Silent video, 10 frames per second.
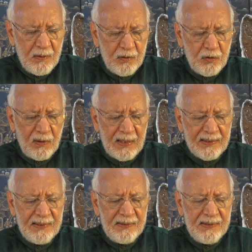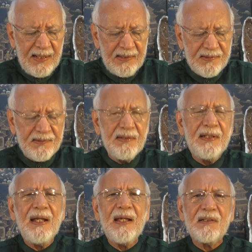your lucky dates,
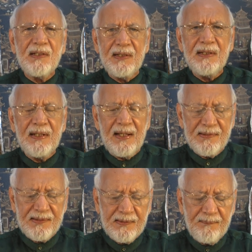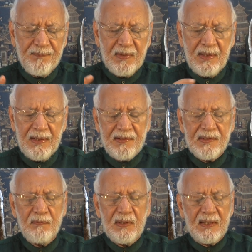D-A-T-E-S. Let's
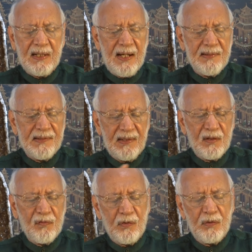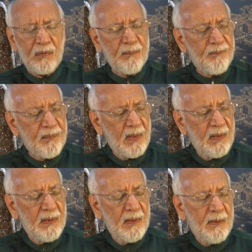see what the card says for you.
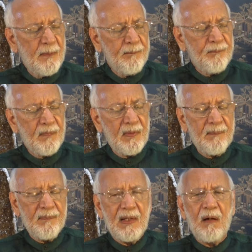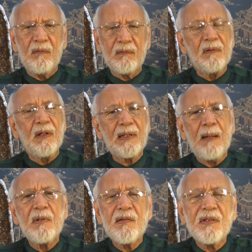Now,
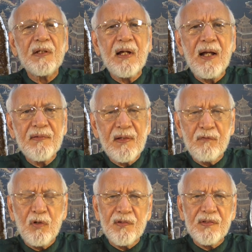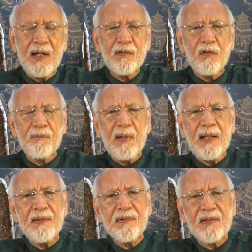Kabbalistic cards have got signs of
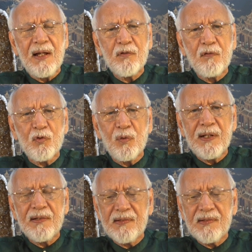planets, signs of zodiac